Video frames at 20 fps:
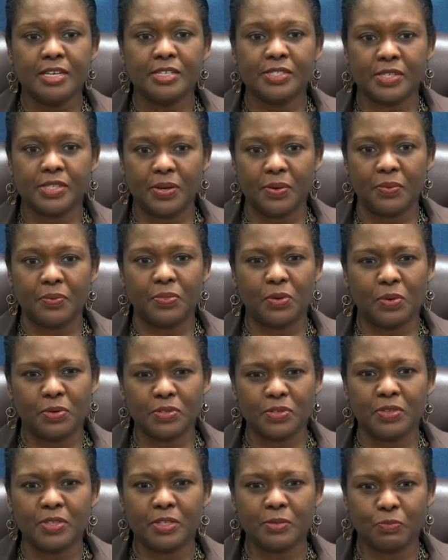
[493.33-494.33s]
So
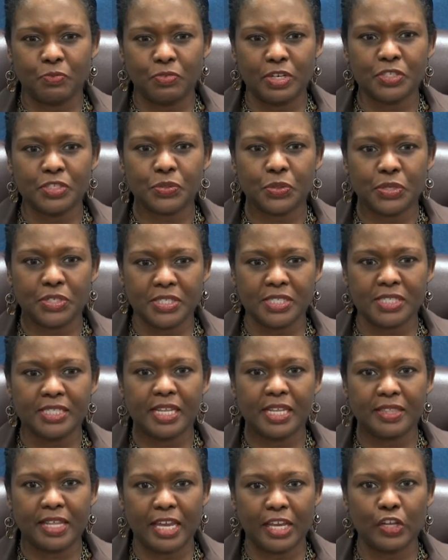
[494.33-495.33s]
those are some resources
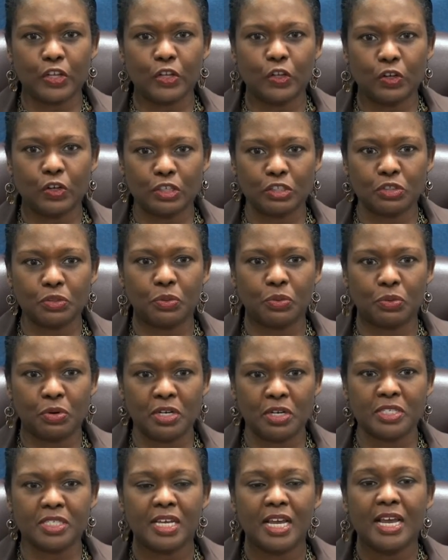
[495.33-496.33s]
that they can look
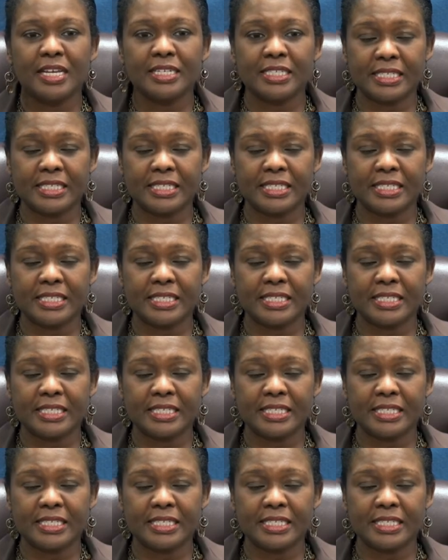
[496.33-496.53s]
towards